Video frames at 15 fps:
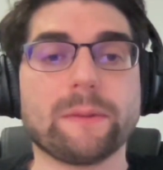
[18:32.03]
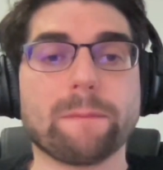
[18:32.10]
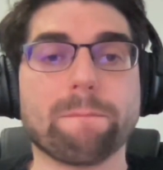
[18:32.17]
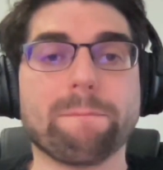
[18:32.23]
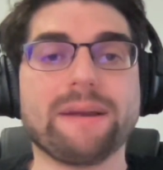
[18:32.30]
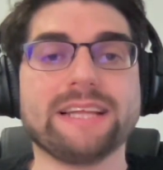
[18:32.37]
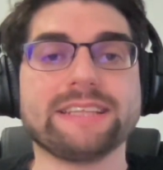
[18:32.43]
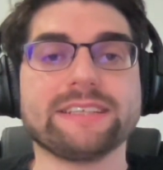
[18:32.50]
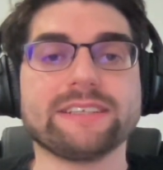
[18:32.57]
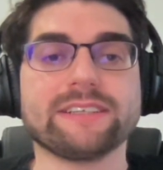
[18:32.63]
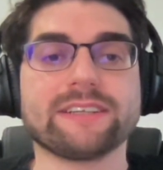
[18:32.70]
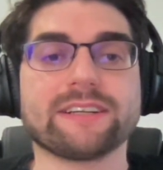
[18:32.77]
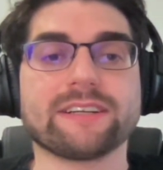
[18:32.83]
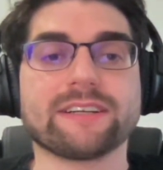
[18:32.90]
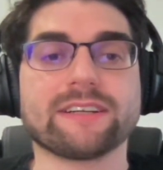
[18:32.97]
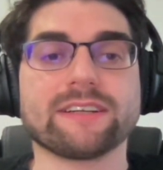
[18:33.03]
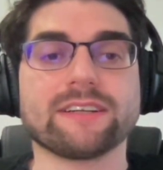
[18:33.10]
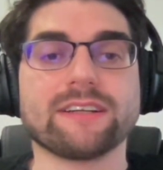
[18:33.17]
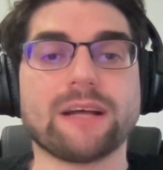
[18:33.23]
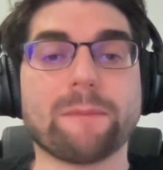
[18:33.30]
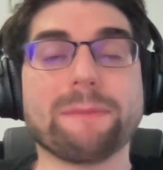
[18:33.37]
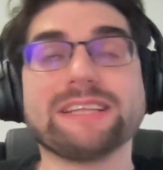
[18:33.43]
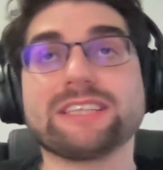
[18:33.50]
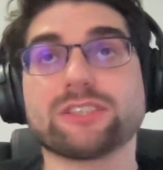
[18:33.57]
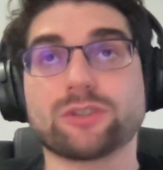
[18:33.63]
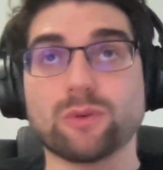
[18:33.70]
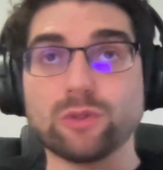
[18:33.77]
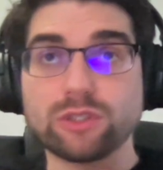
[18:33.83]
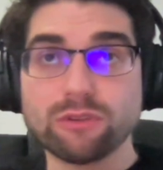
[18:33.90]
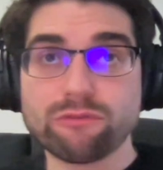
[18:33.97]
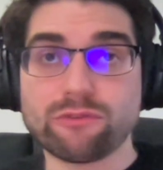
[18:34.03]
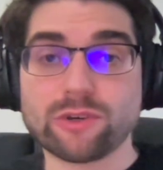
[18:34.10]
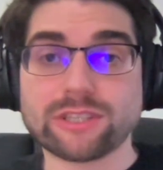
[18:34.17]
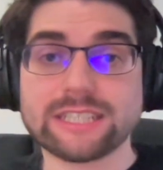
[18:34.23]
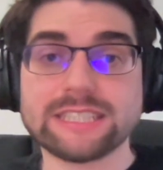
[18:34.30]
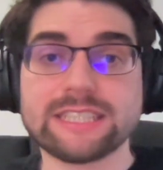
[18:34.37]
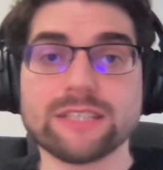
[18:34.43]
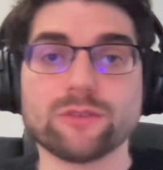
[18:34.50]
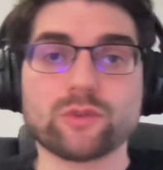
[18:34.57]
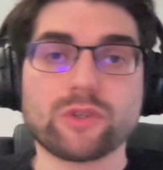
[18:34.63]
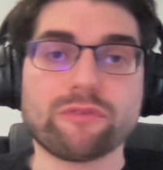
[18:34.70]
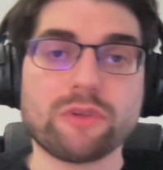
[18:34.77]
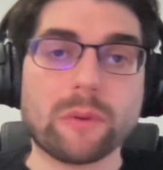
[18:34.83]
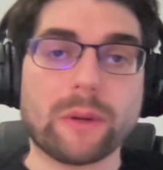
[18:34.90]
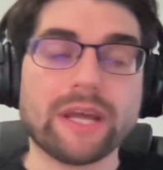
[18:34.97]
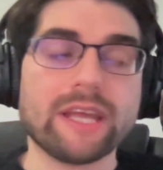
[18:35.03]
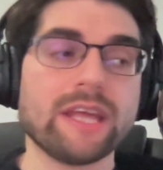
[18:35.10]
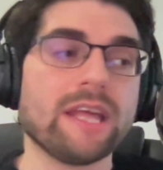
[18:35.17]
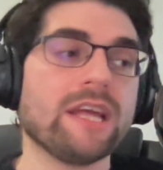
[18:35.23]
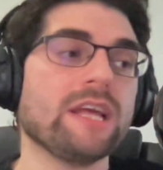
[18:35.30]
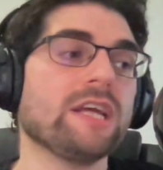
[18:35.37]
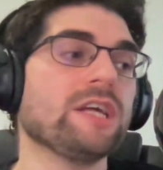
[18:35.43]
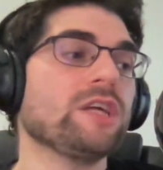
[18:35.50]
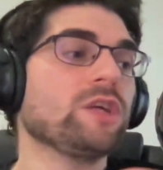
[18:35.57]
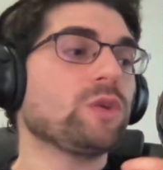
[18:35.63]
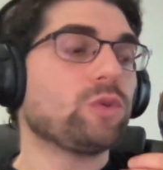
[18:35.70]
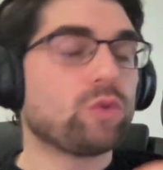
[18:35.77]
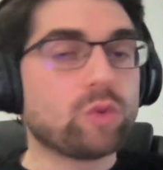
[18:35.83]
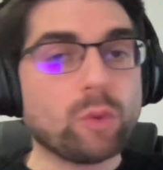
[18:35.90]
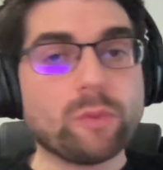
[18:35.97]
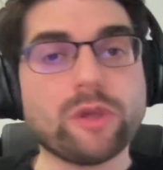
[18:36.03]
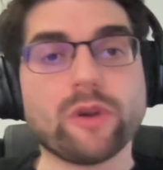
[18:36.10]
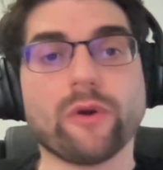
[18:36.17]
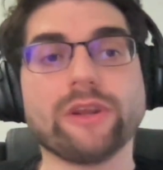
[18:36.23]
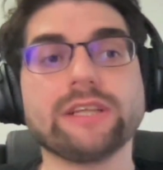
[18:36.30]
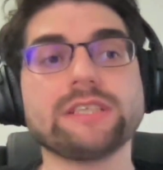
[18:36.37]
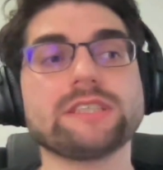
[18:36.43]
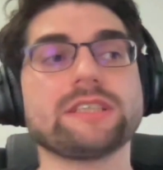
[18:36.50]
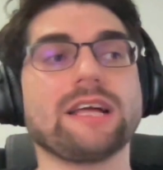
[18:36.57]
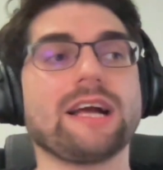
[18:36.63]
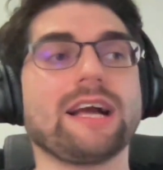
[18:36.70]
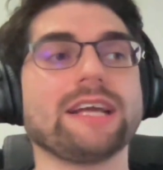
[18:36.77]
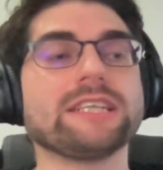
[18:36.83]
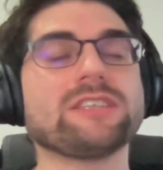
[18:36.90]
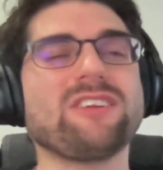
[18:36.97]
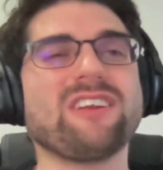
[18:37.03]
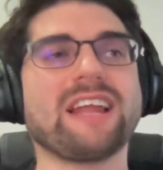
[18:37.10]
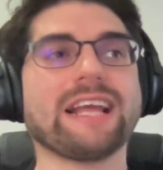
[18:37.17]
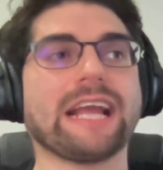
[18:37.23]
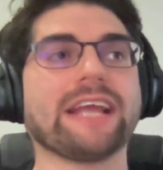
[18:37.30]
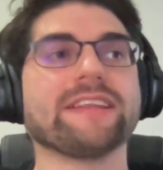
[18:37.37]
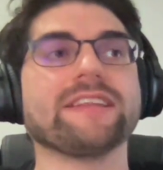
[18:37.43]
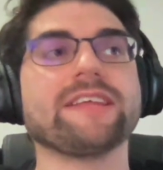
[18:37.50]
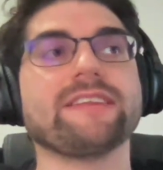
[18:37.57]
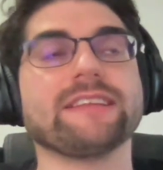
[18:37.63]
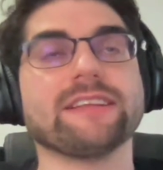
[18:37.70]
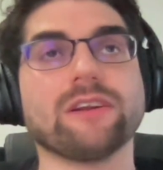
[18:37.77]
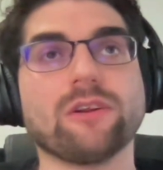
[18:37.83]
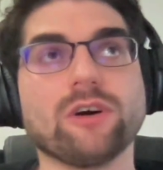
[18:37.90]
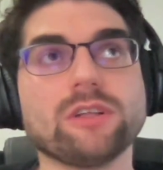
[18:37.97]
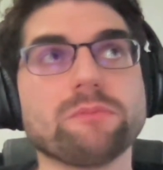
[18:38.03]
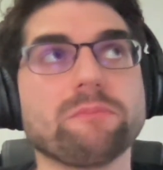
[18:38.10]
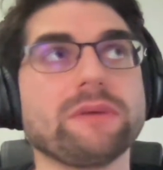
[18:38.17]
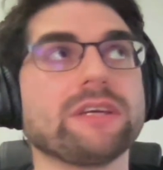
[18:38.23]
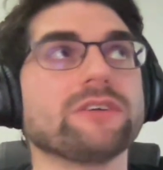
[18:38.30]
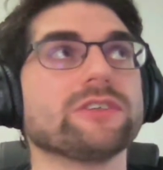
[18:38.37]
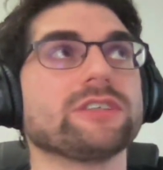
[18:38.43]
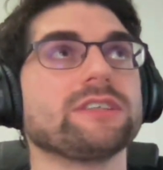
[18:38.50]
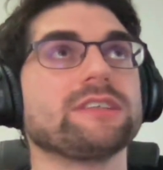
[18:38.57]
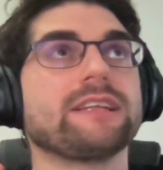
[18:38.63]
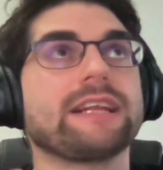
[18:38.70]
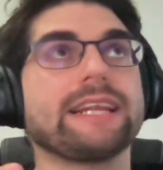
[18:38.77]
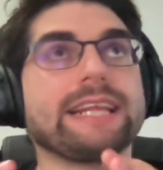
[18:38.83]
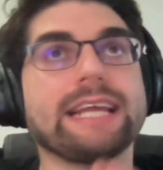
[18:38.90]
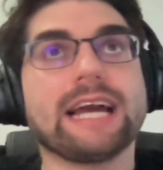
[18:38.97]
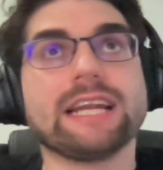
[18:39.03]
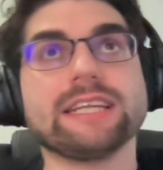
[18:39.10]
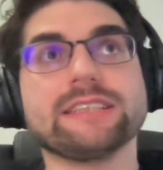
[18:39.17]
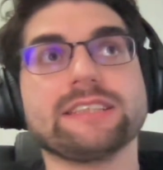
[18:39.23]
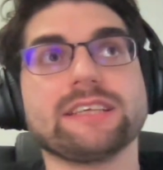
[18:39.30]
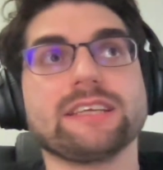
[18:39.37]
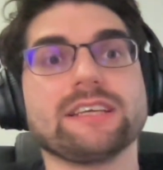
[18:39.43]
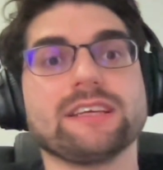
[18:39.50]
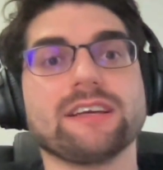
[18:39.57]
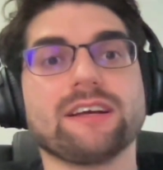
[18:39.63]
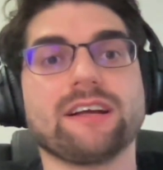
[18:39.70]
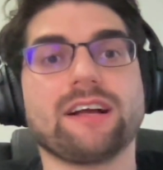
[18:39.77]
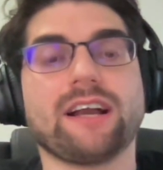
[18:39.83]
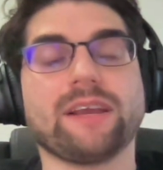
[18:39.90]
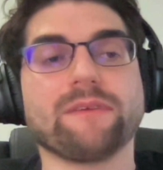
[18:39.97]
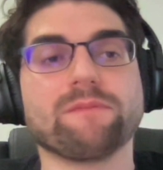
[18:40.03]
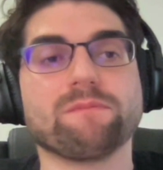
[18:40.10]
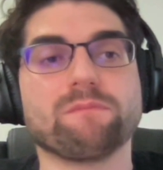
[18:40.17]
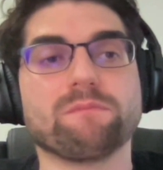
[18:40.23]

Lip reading: a better solution for testing on SwiftUI. To be honest, it's not like I need it a lot, because in reality, I